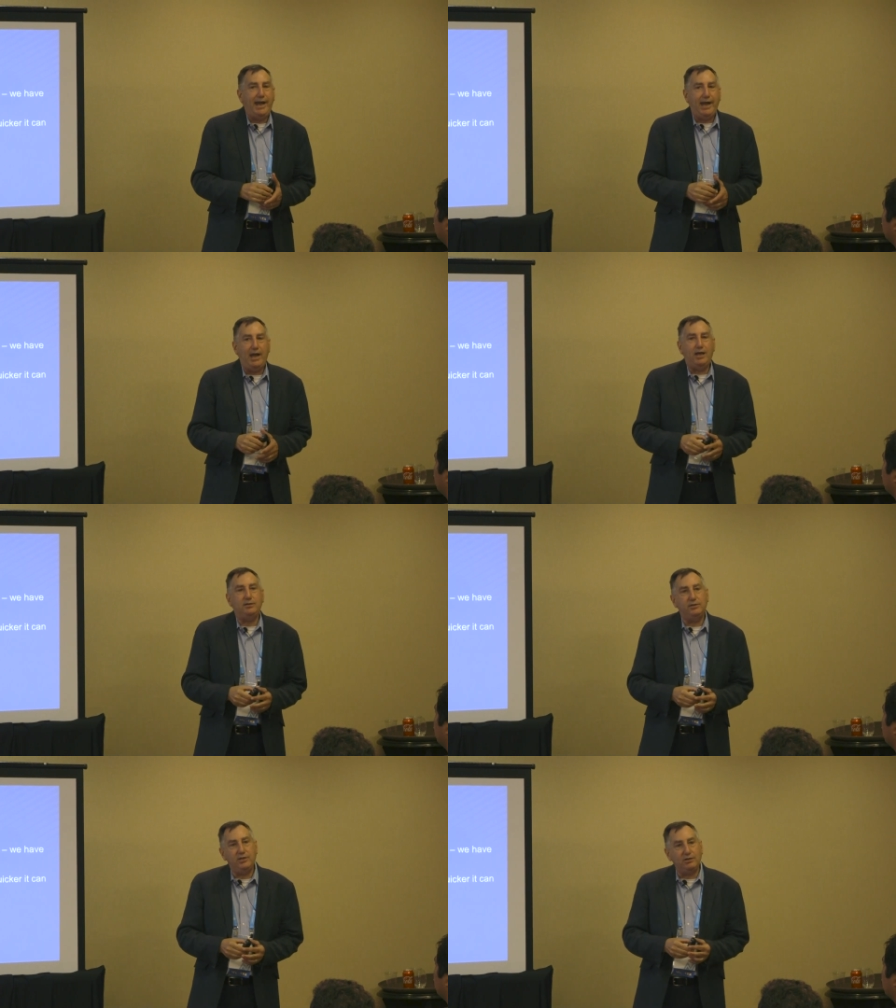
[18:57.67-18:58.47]

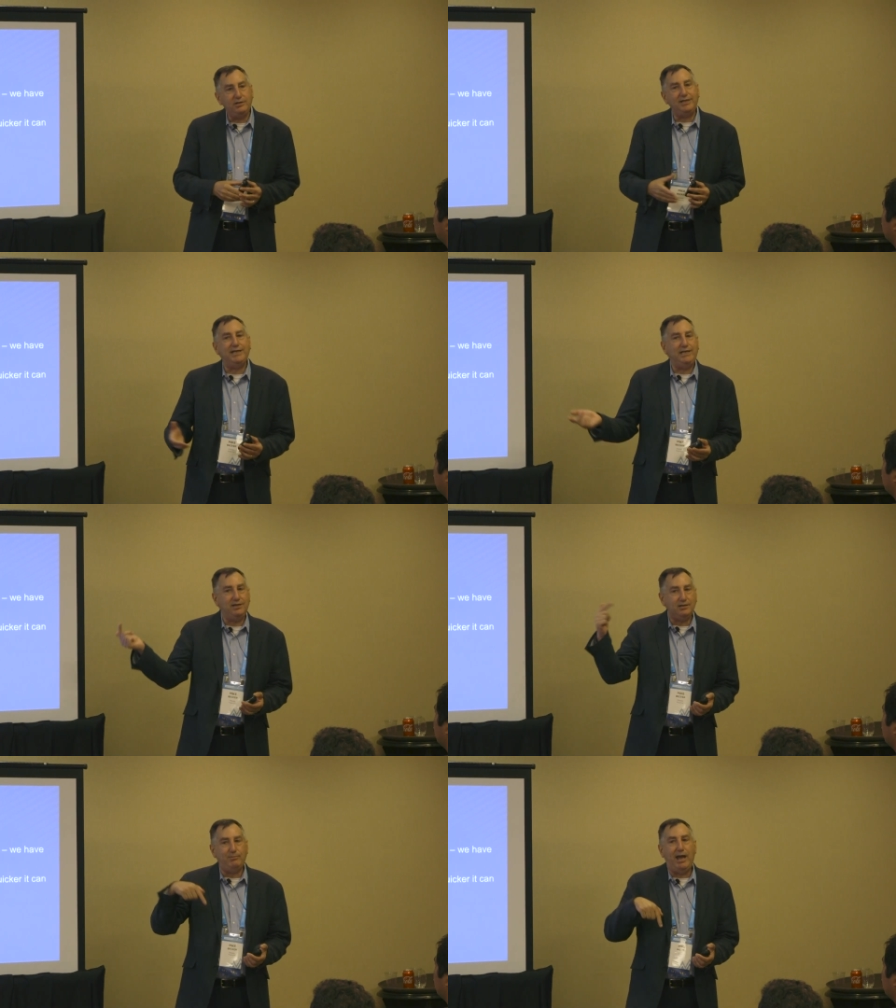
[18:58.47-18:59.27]
and they'll get a
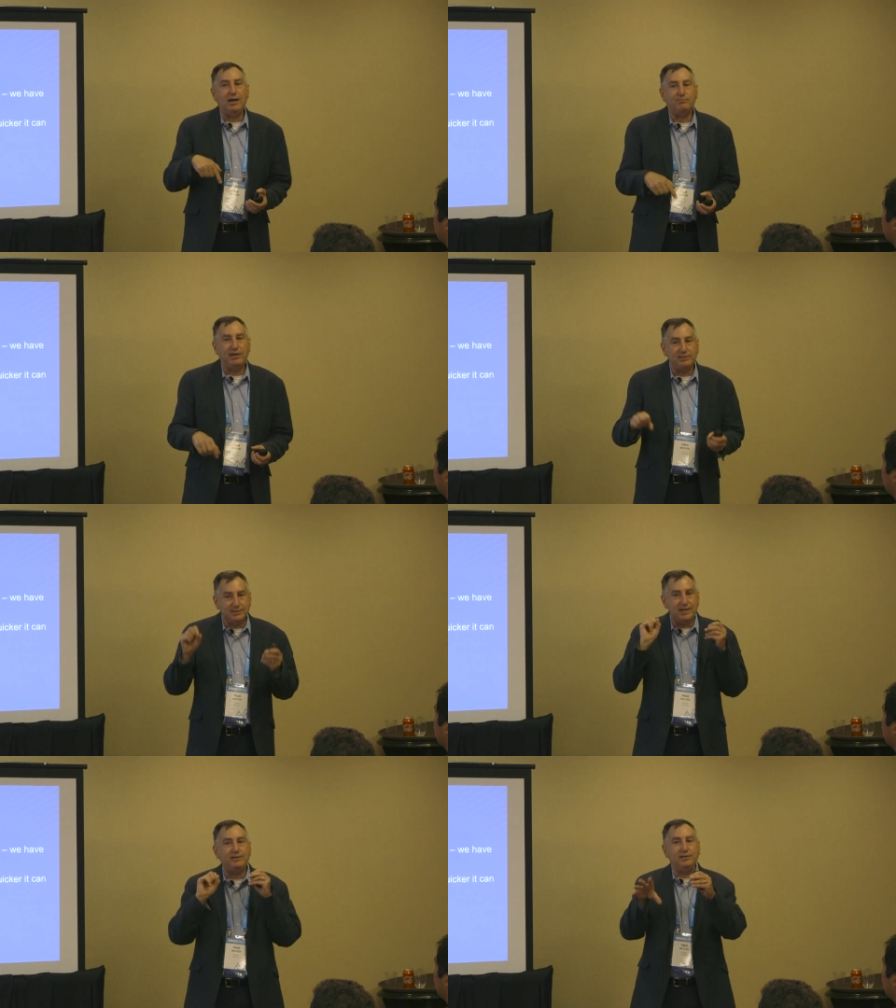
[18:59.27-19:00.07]
kickback by
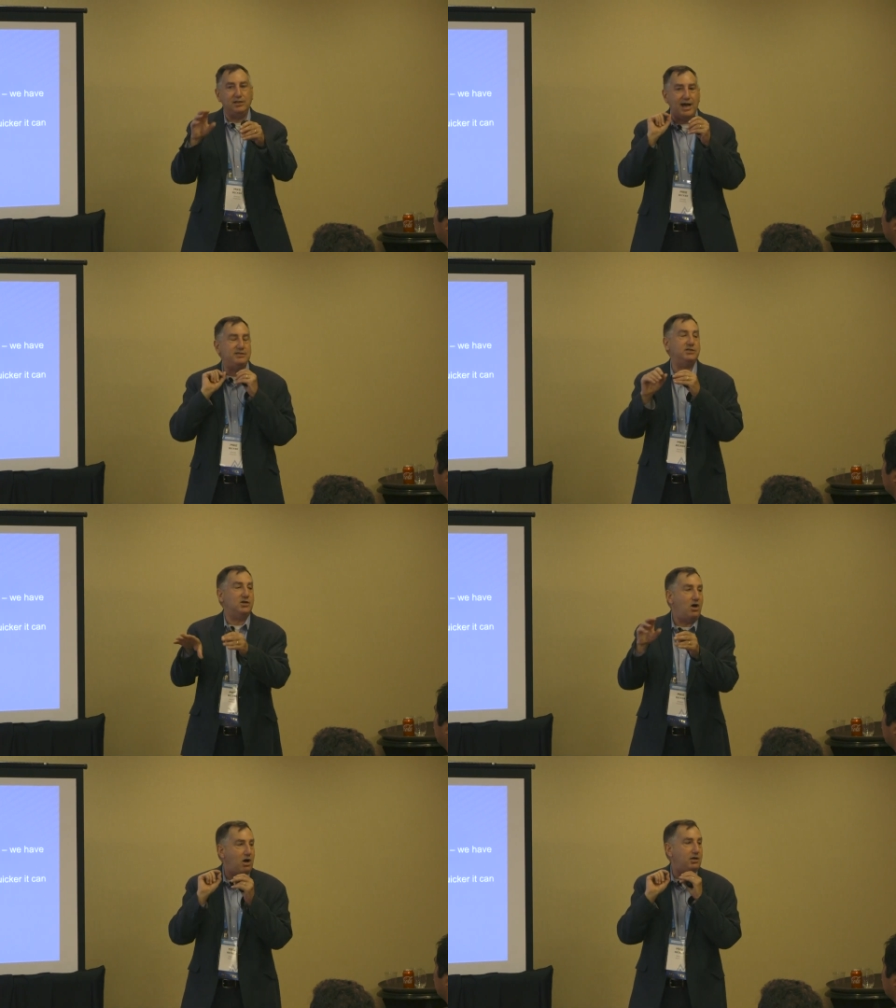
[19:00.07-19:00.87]
sending lots of
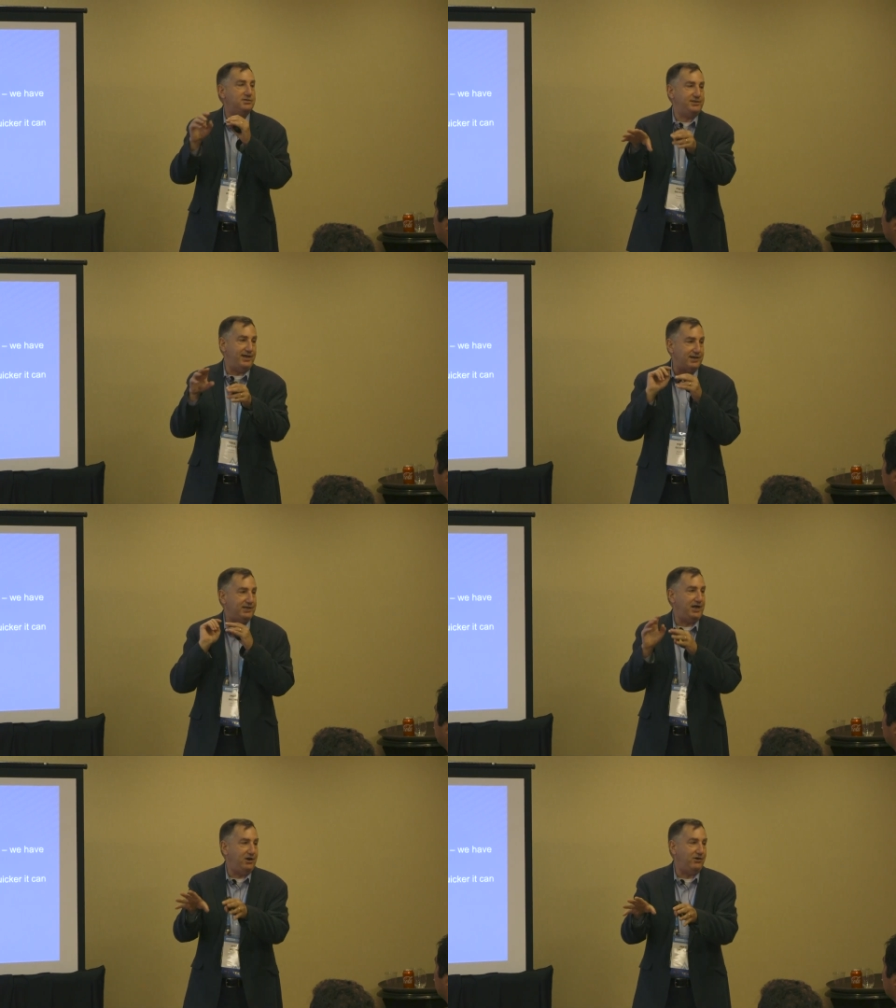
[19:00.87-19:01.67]
calls to that
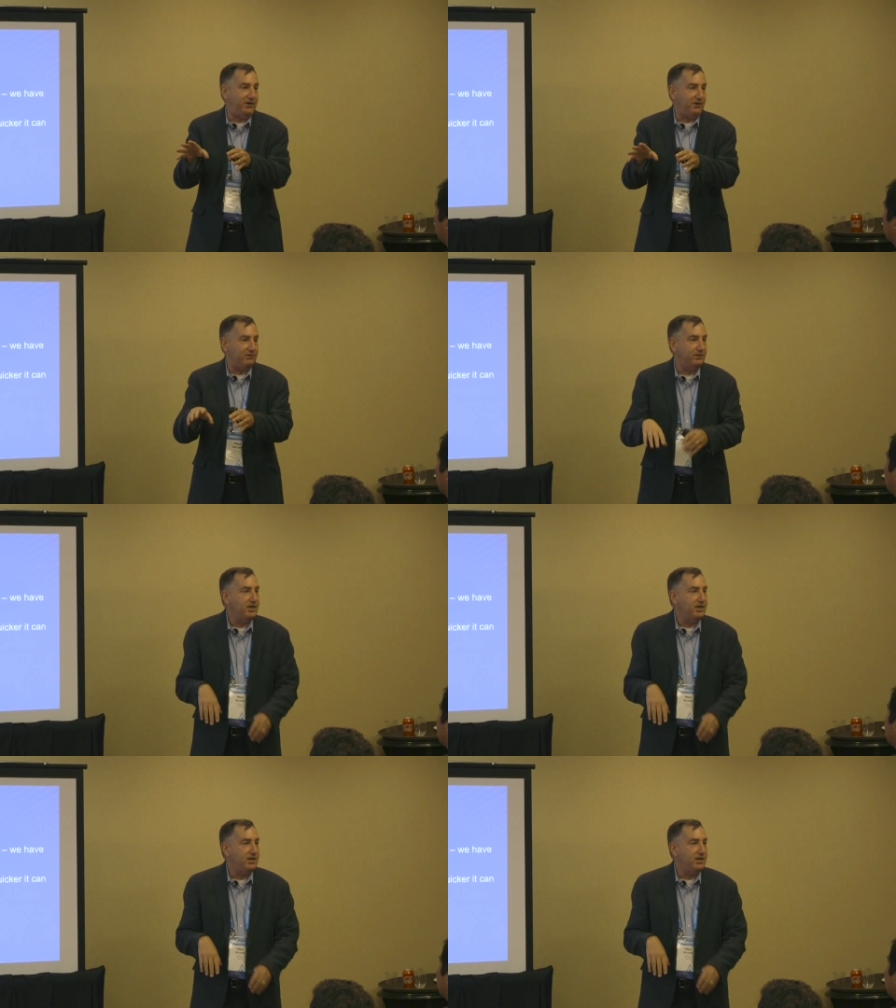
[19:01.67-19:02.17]
carrier.